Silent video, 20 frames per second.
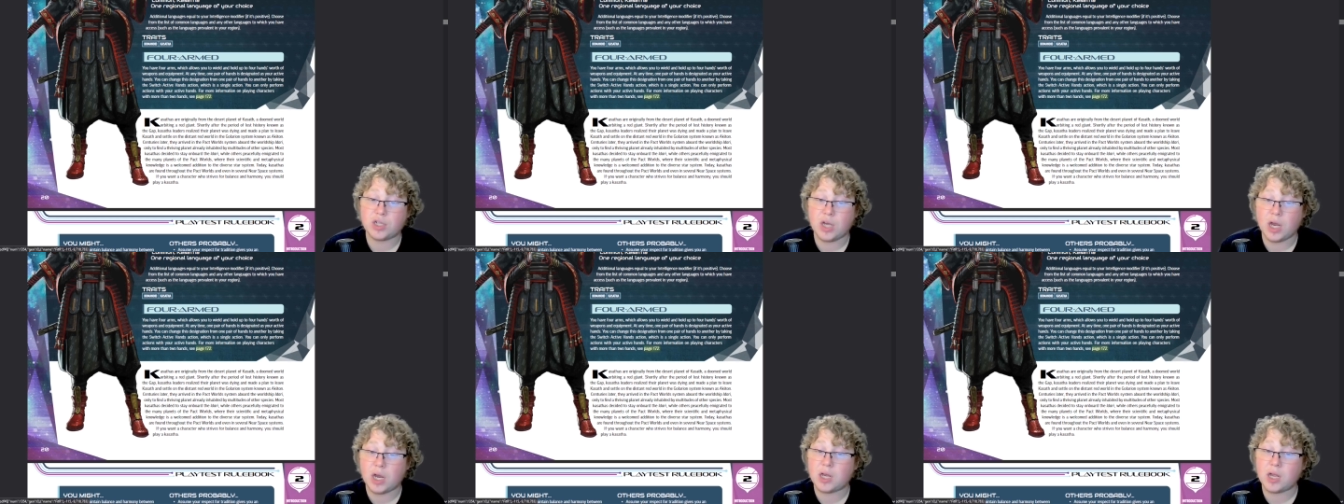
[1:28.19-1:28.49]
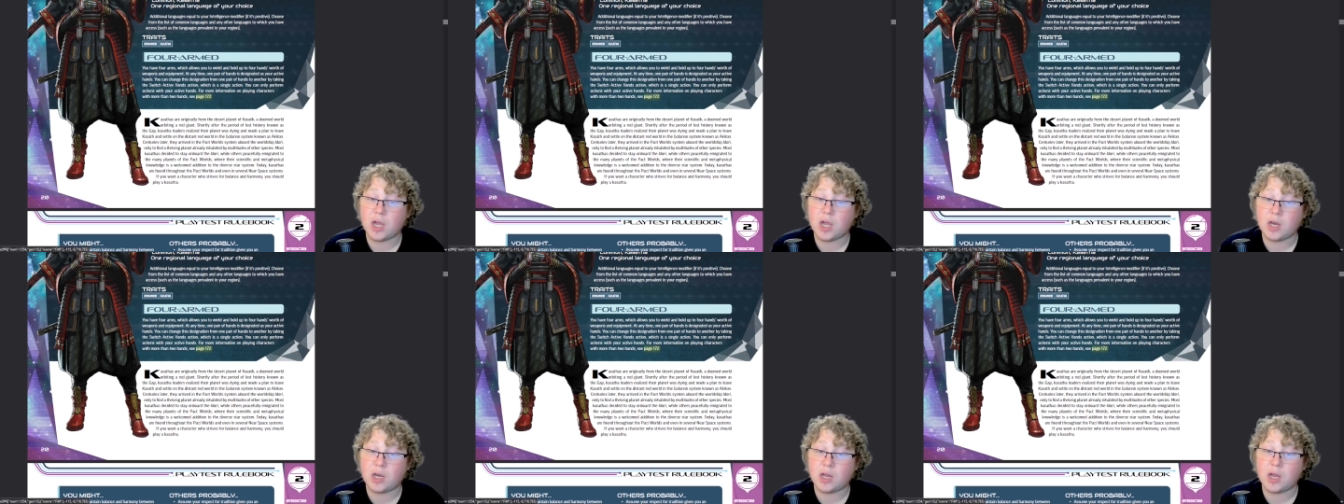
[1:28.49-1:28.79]
yada
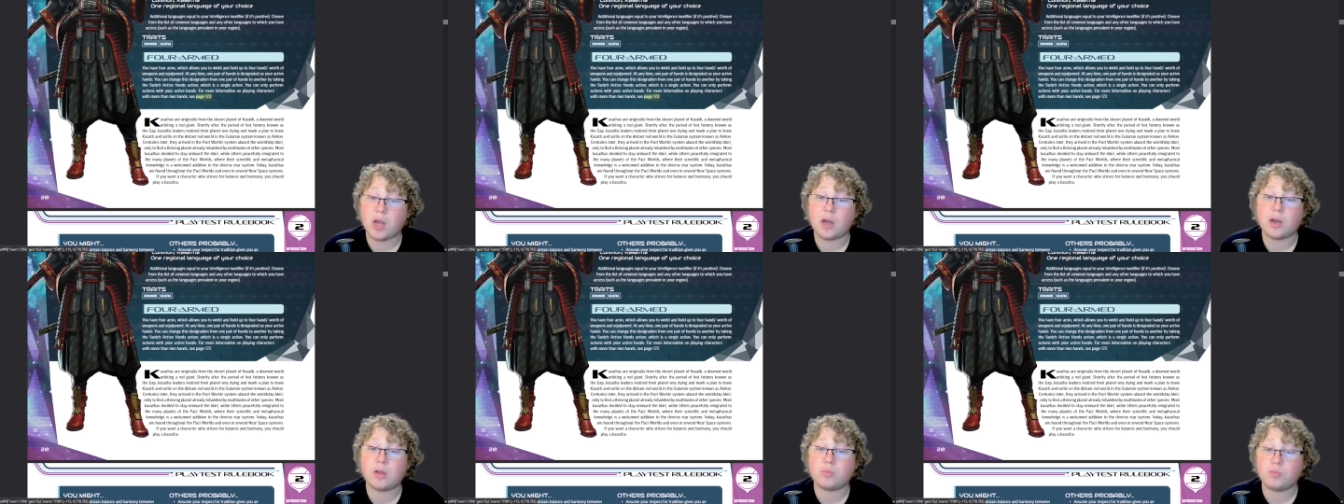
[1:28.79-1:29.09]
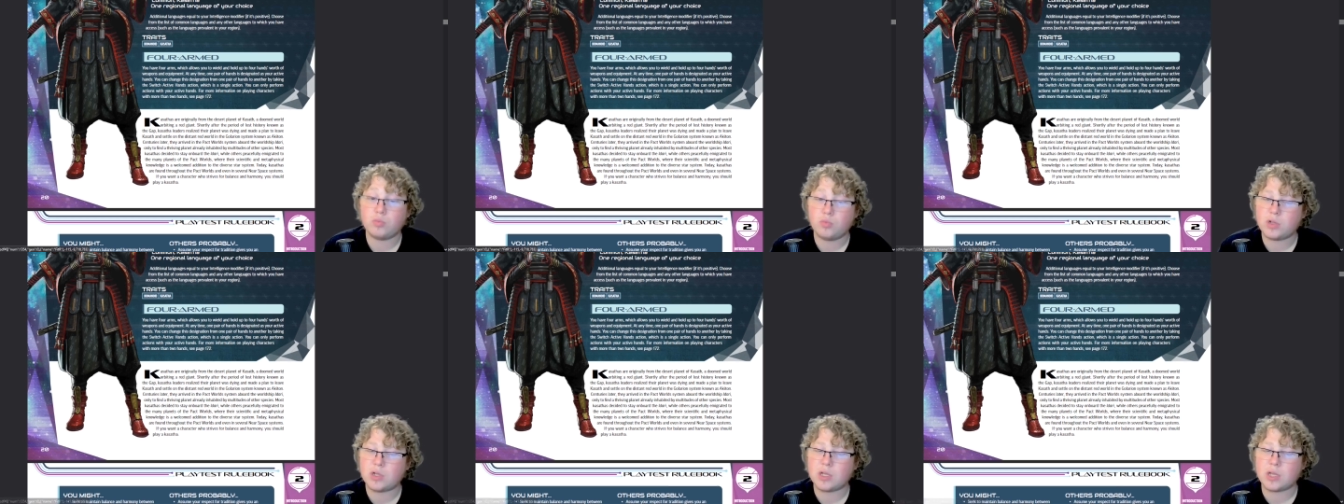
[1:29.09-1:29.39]
yada yada.
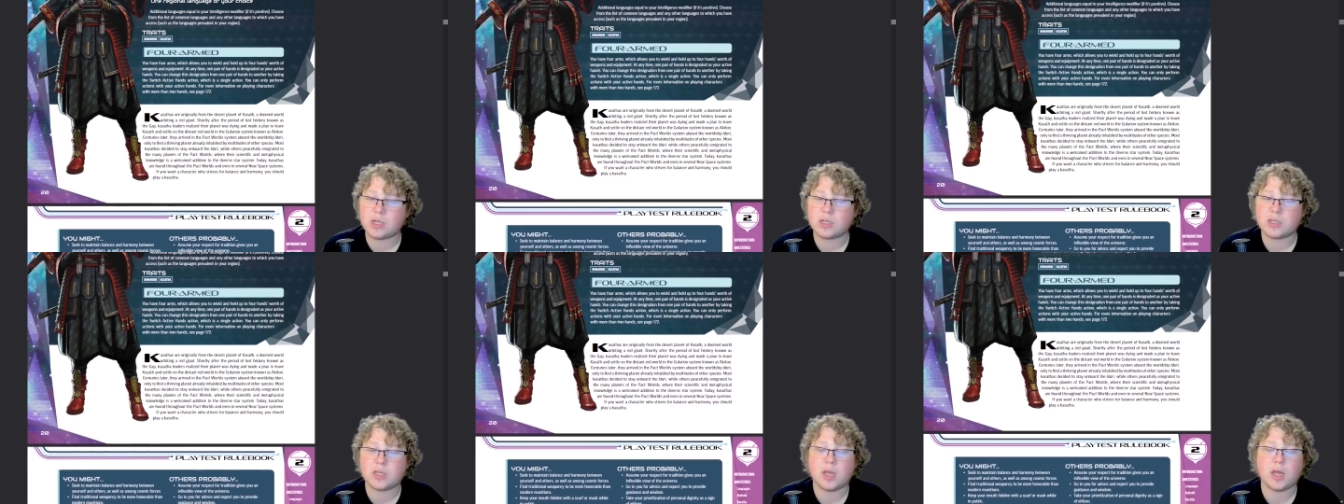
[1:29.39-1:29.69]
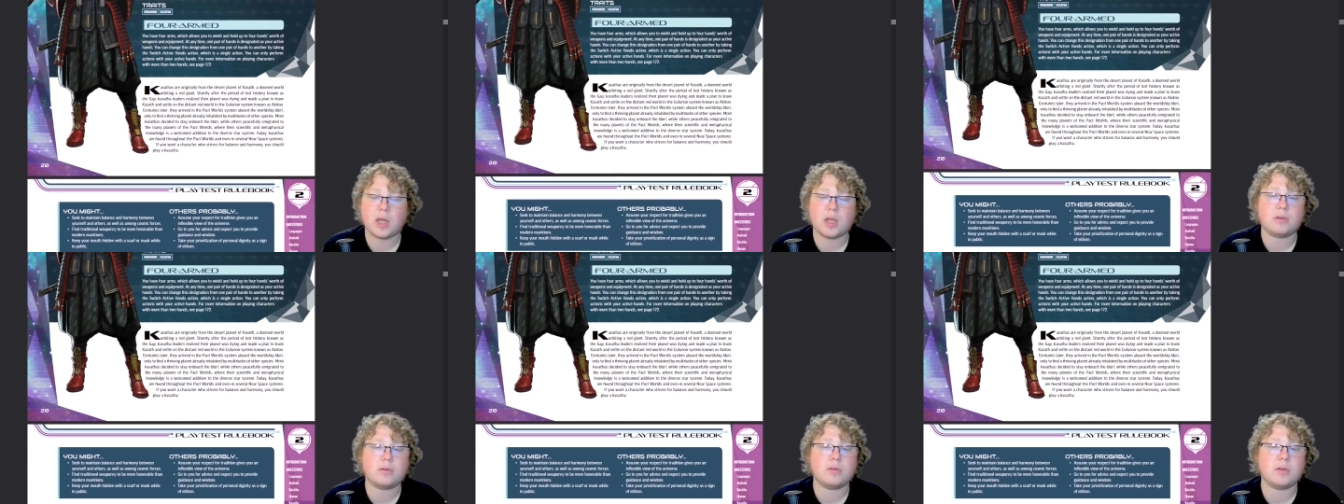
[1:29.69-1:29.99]
We'll get to
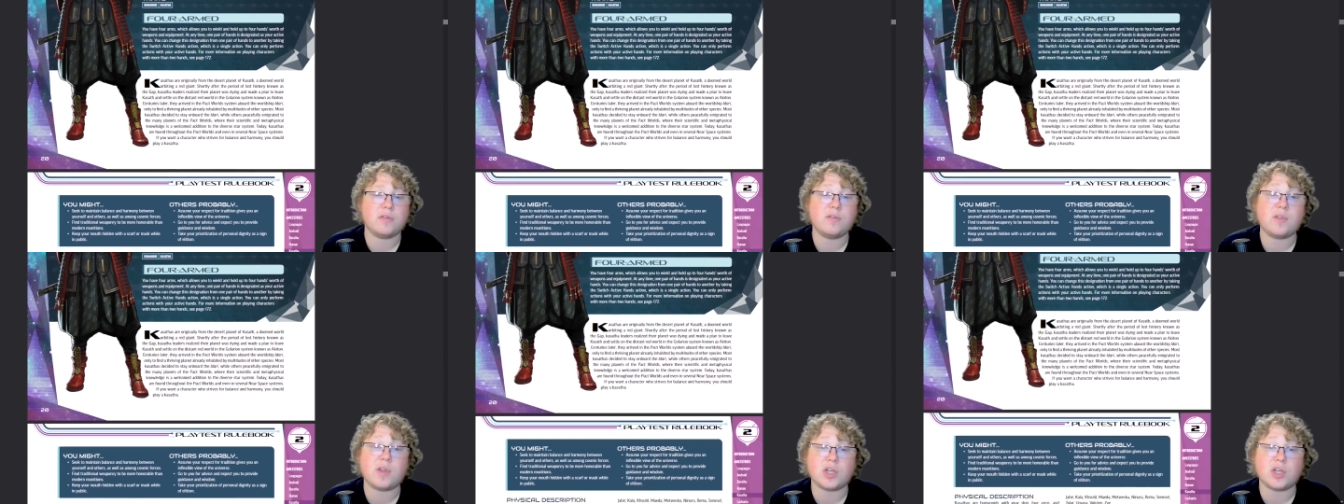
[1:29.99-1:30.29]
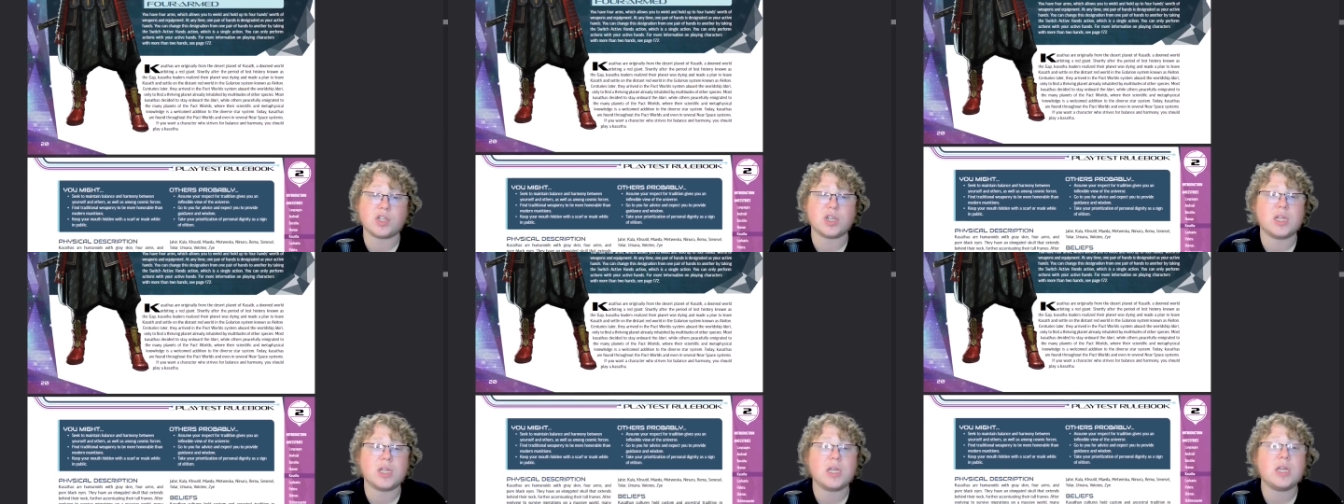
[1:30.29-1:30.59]
that
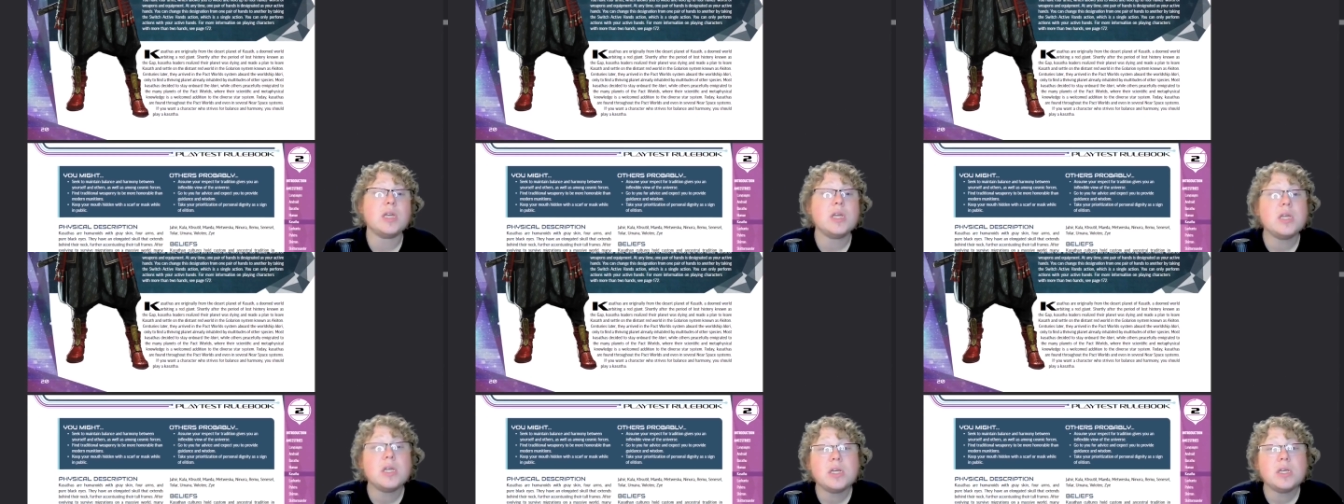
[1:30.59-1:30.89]
eventually.